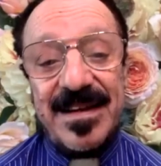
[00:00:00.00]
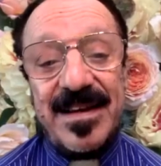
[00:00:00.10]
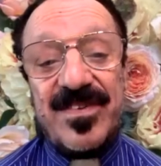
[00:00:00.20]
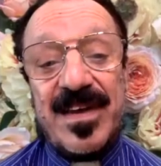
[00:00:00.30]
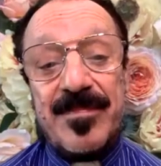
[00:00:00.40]

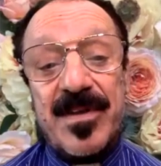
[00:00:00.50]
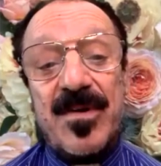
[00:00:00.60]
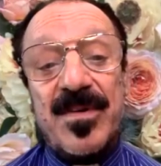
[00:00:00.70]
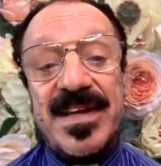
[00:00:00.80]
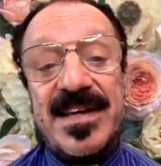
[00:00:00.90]
Accept the
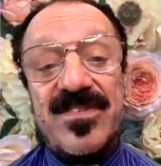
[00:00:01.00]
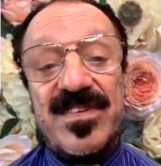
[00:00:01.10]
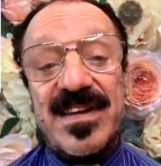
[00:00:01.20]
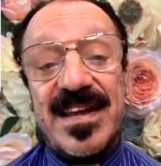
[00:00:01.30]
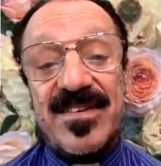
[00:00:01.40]
holy
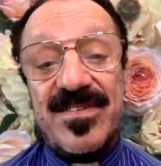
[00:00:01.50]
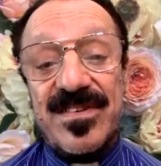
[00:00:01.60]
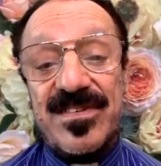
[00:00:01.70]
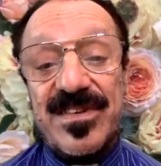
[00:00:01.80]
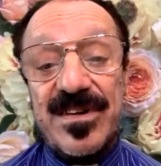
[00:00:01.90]
instant as
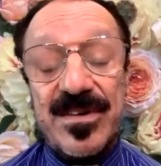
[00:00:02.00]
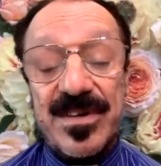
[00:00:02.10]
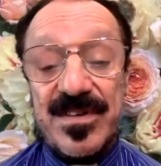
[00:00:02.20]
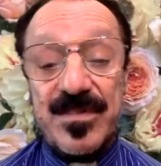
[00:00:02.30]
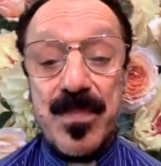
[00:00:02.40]
this year
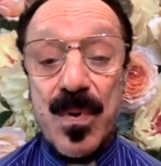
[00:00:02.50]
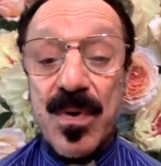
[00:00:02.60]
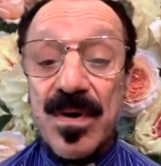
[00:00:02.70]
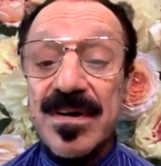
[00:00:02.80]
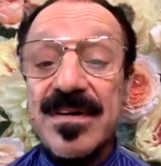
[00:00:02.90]
is
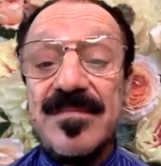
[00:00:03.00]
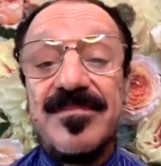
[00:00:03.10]
born,